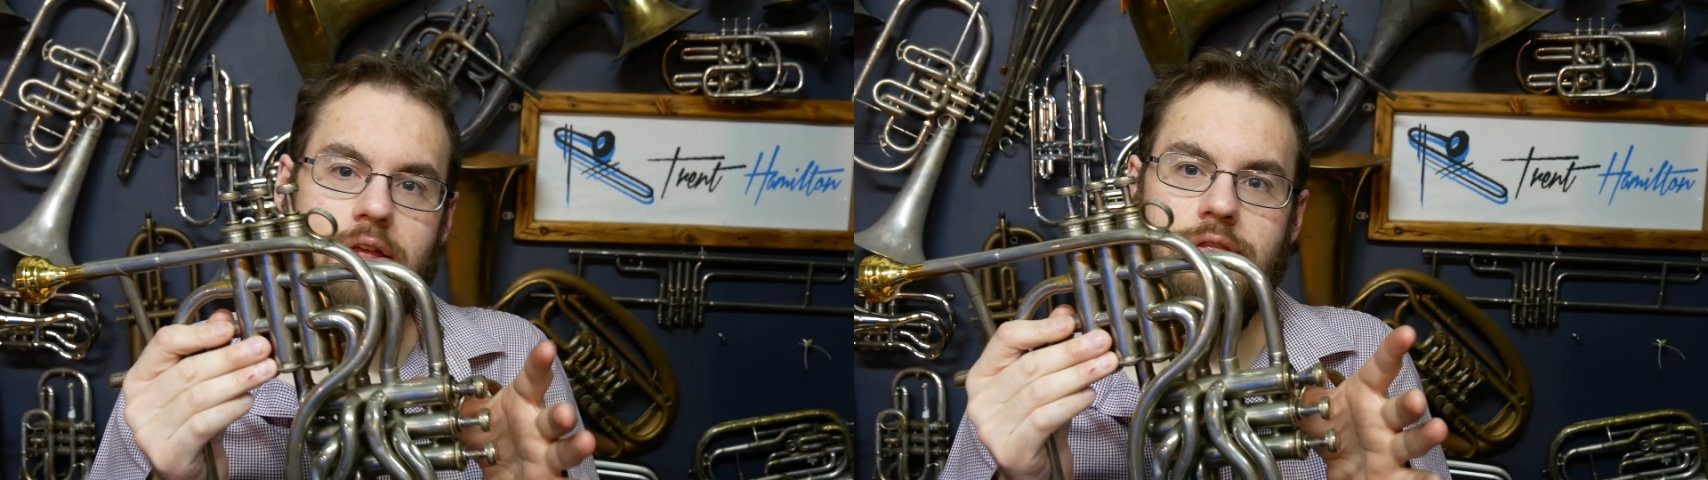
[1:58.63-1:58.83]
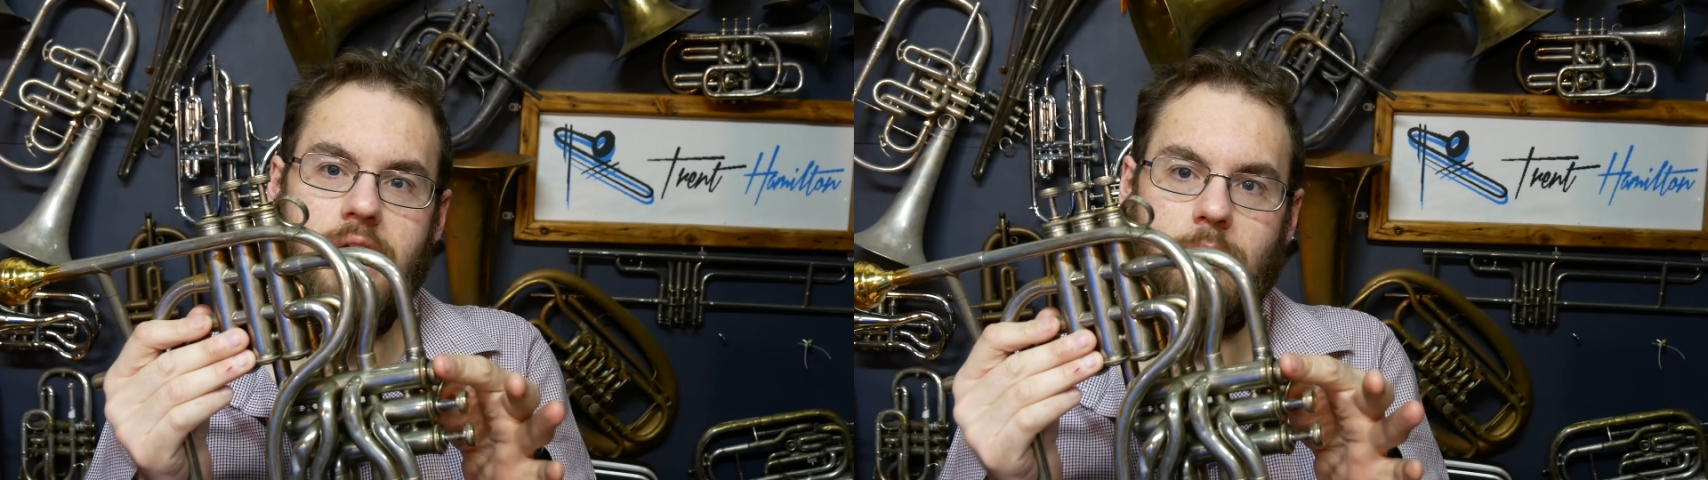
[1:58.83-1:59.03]

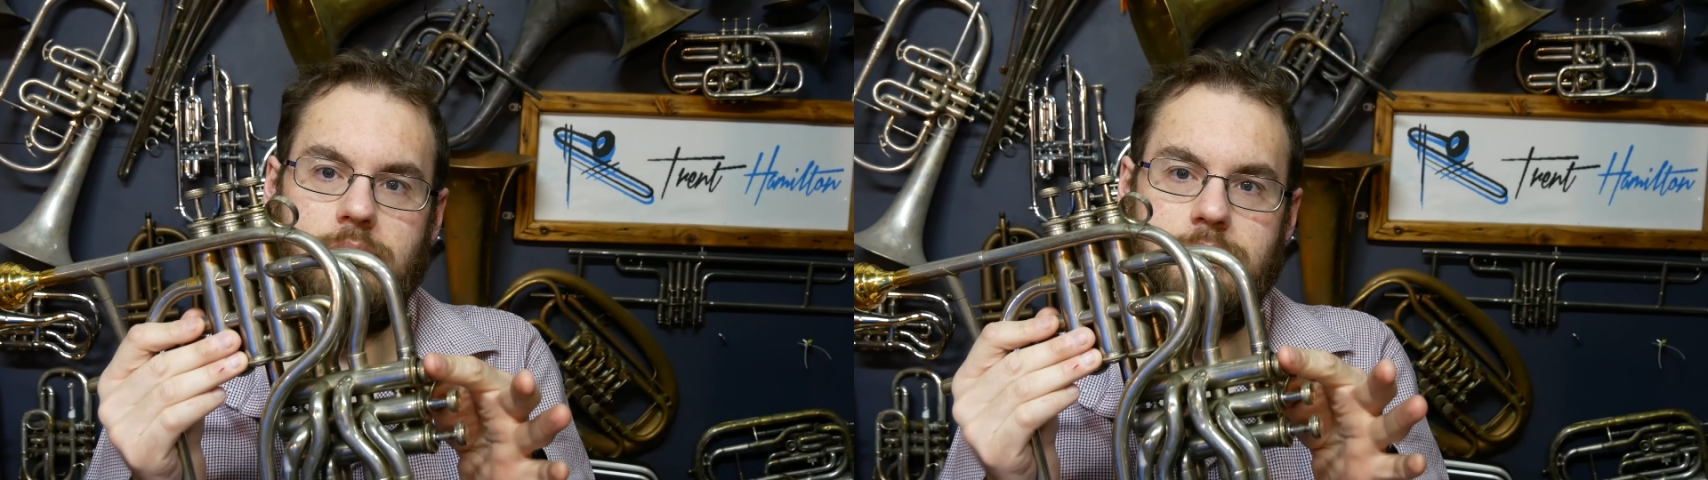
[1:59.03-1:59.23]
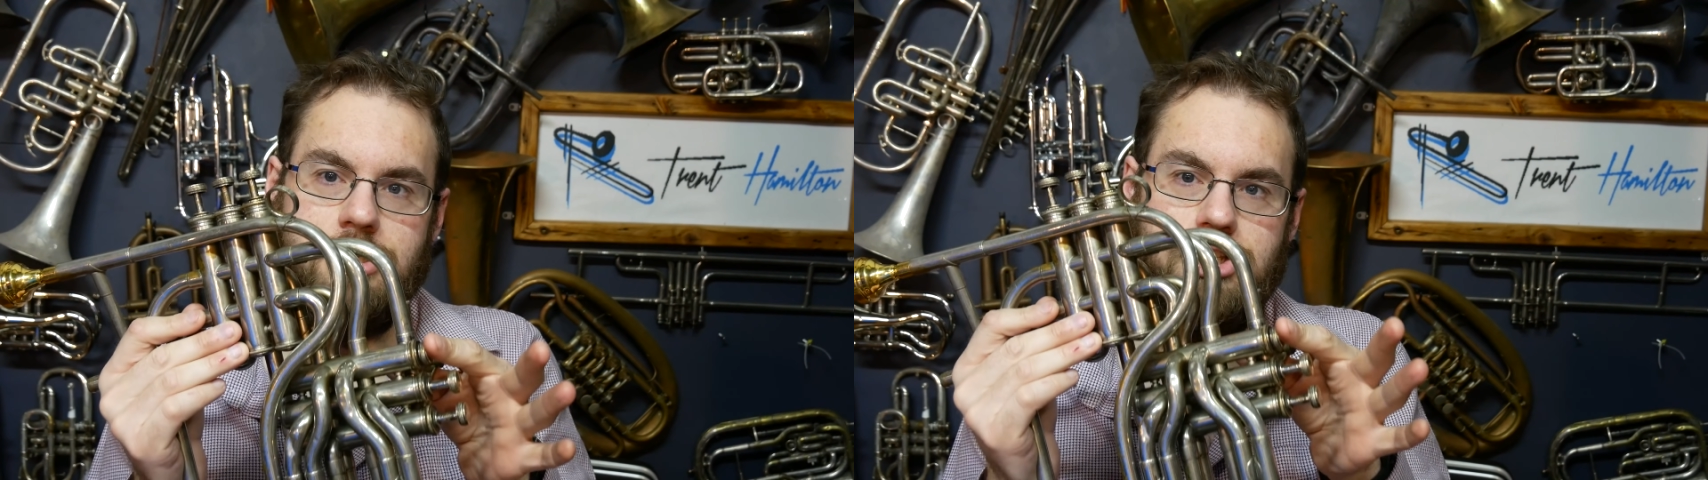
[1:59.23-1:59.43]
that
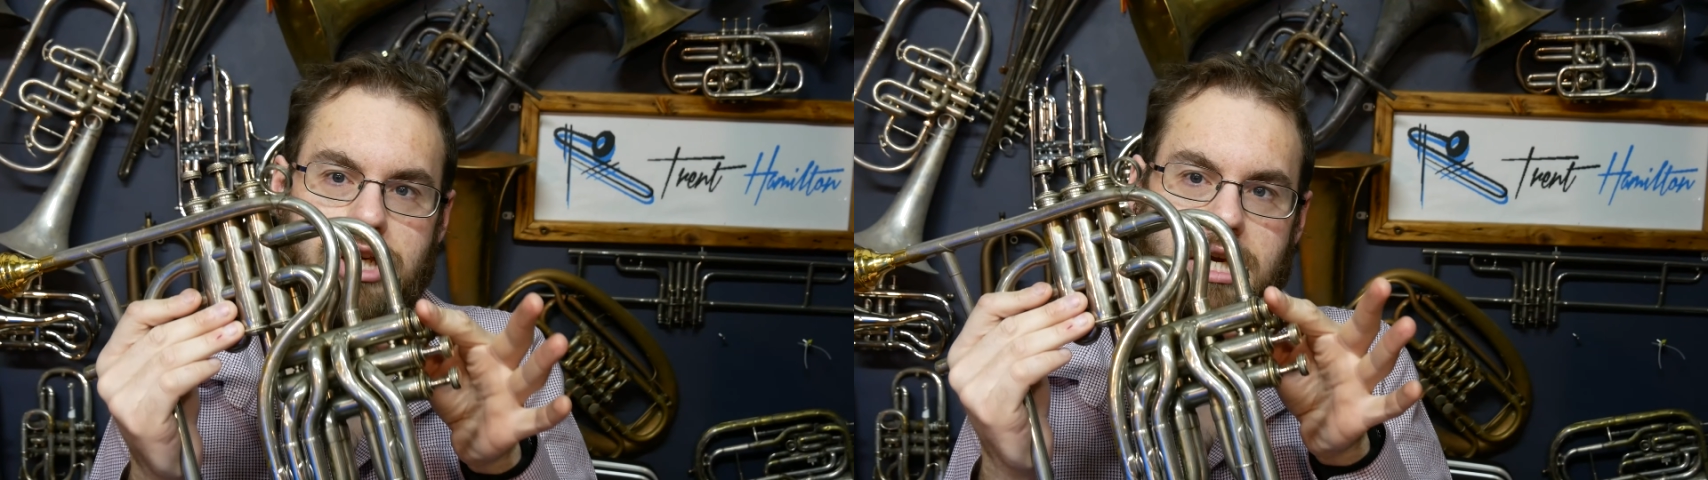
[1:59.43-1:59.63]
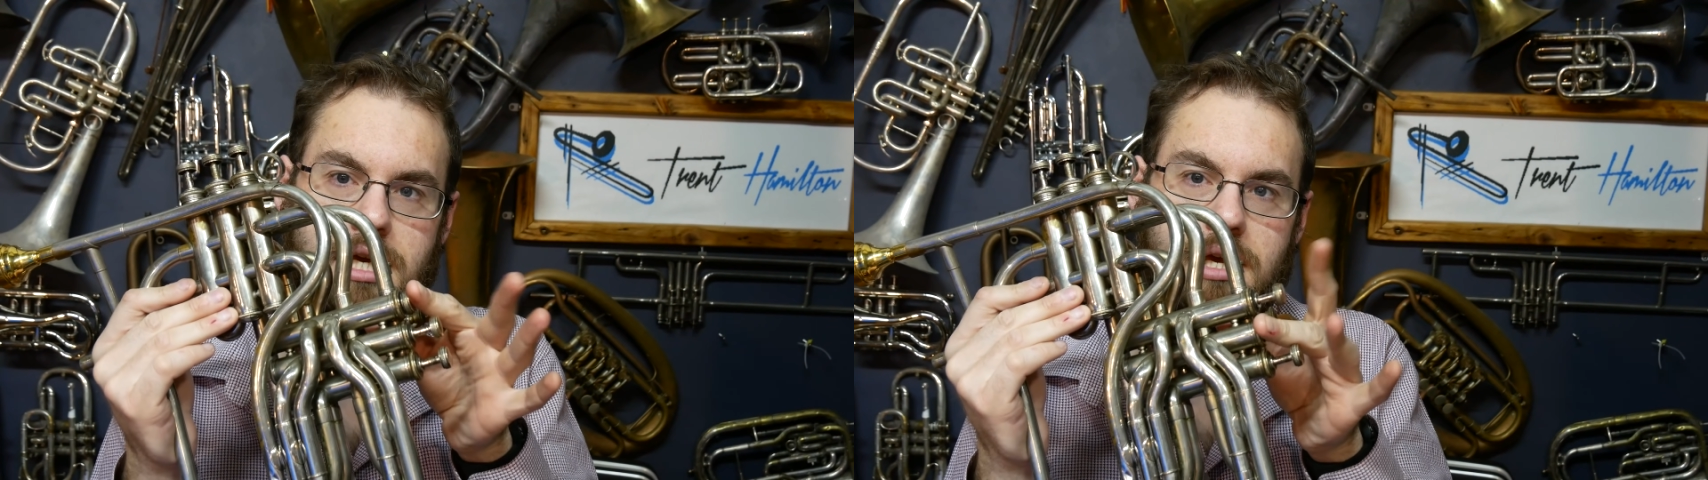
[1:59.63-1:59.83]
would be
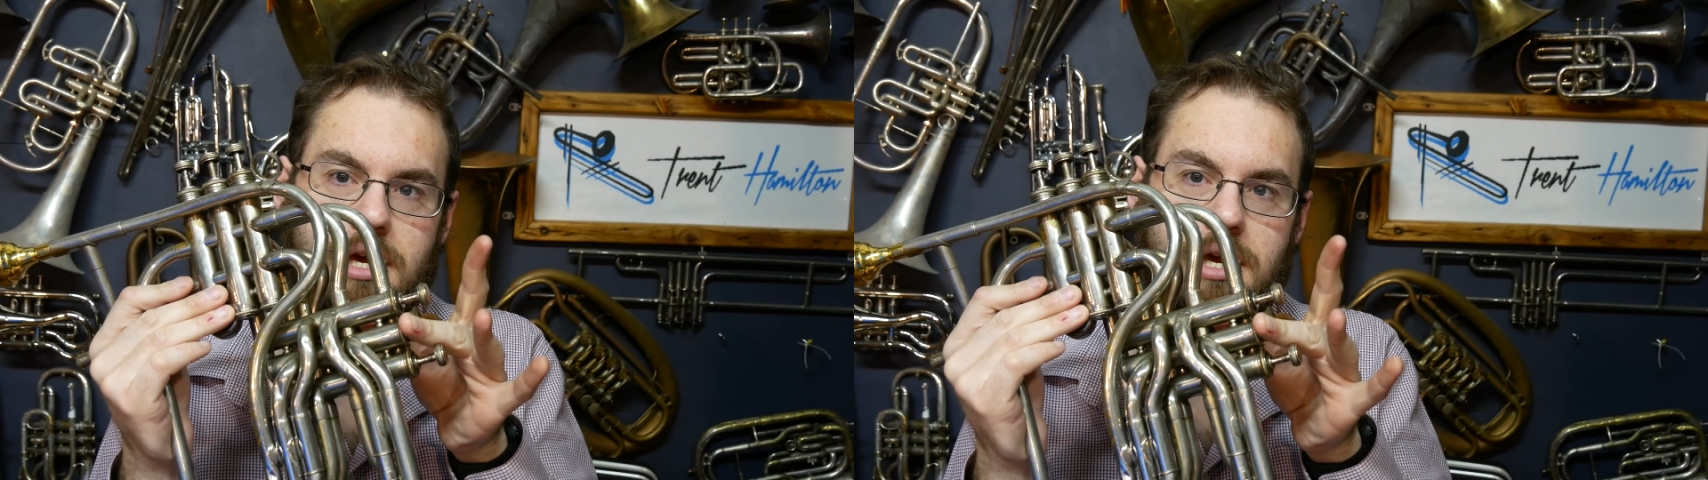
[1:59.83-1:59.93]
G,